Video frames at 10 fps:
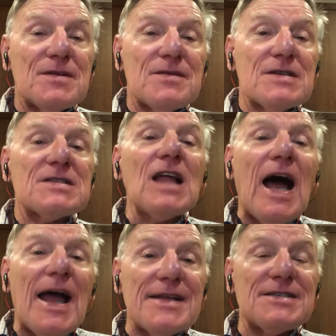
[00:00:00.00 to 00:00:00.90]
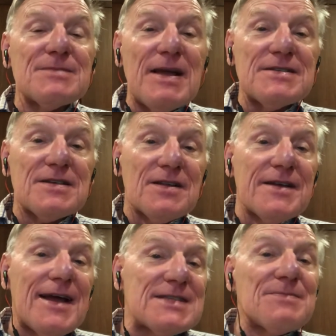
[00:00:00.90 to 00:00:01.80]
slides
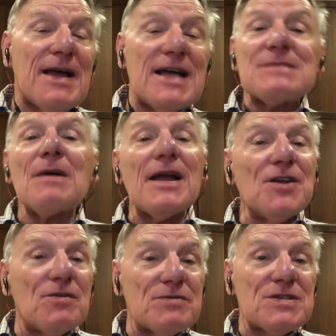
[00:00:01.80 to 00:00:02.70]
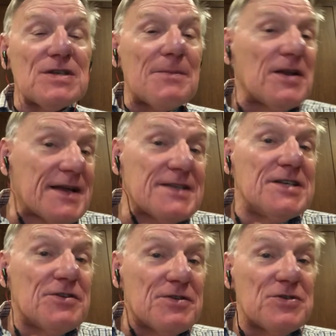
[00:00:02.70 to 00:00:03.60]
basically as my notes, and I'm going to
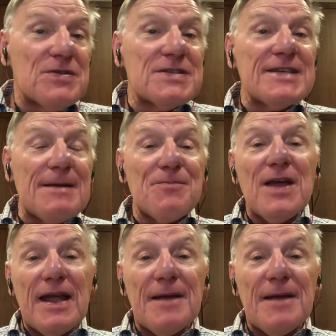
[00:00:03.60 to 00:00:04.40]
continue to do the same thing.